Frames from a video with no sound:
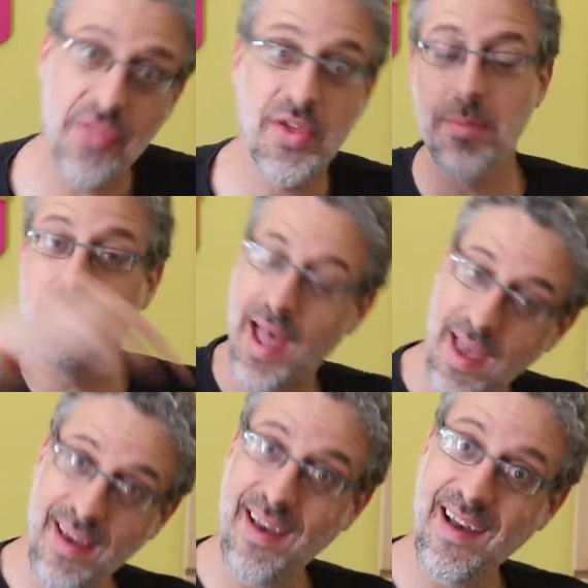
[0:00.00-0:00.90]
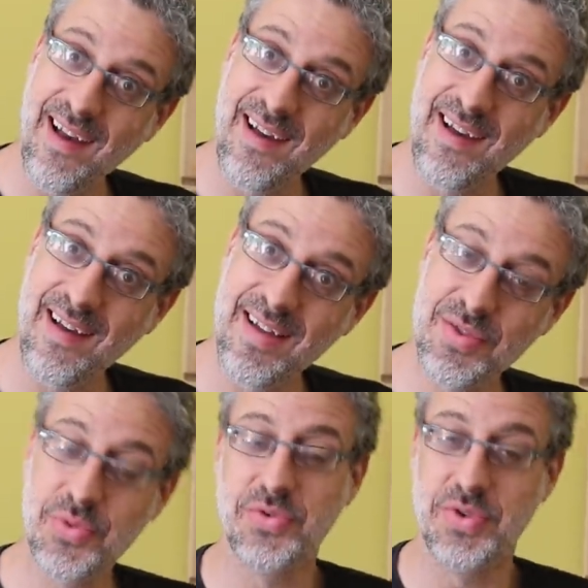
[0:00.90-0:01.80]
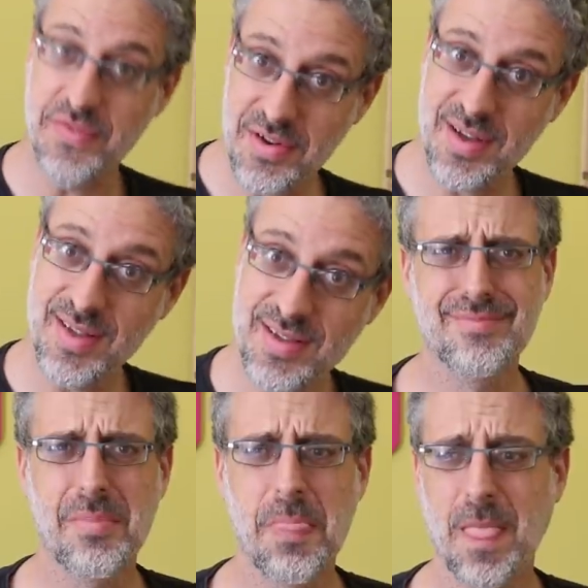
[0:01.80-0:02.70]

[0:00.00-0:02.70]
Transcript: and then back to the Riverlands?